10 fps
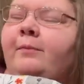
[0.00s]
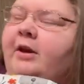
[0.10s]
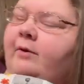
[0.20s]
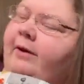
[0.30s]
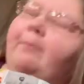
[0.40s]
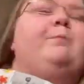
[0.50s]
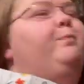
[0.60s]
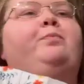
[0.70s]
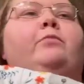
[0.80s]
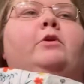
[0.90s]
Anyway,
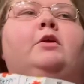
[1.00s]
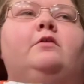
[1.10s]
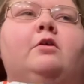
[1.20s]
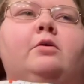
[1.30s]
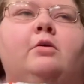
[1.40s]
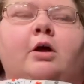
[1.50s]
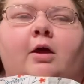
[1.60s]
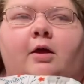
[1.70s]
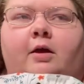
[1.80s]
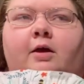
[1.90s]
so
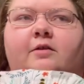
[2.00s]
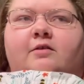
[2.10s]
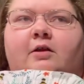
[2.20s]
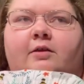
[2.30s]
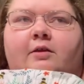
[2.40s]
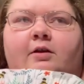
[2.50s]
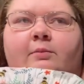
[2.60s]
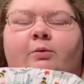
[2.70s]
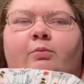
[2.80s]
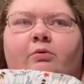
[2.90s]
it's not that I'm
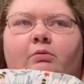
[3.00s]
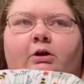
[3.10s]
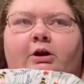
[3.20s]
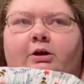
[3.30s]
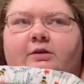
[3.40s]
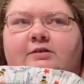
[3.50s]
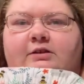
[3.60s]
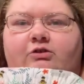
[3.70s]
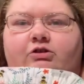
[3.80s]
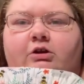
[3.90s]
a product
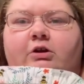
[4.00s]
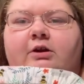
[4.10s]
stitcher.